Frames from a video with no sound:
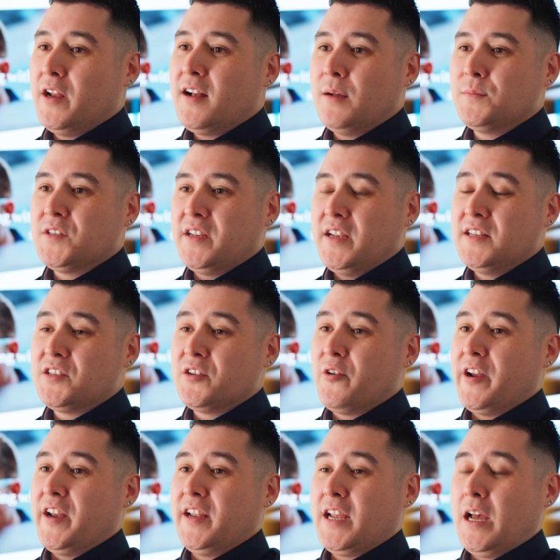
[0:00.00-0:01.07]
it comes to
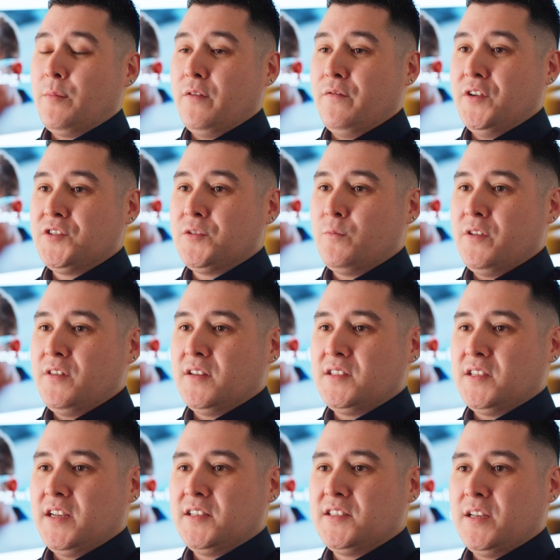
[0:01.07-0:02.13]
integrating cabinet vision with your
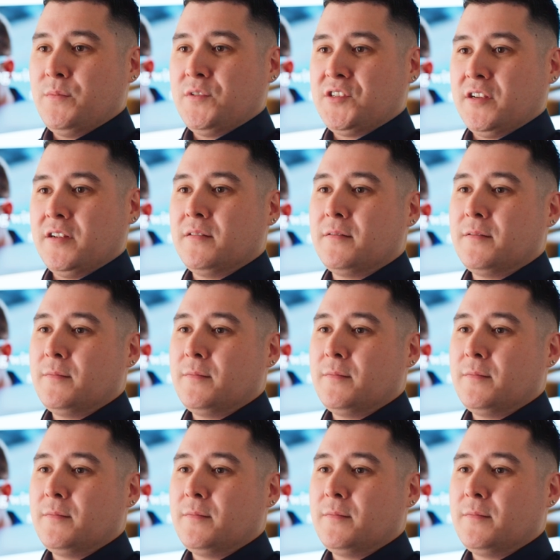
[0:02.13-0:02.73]
CNC machine.